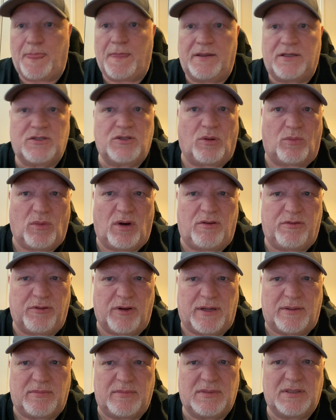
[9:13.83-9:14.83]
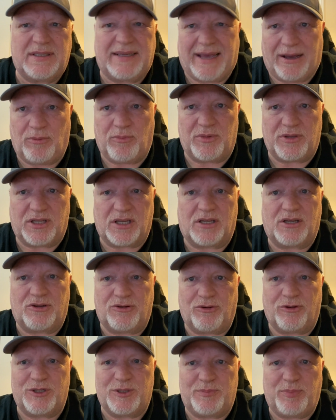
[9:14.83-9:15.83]
Stop waffling. Get on with the
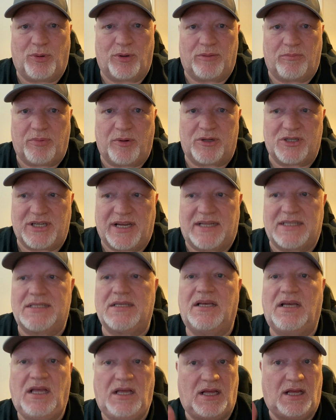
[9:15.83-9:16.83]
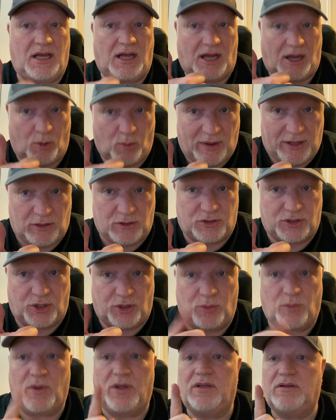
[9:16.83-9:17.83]
Crunch Point project. I will
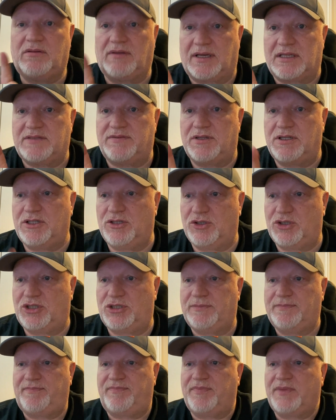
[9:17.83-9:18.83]
do. Thanks for the nudge.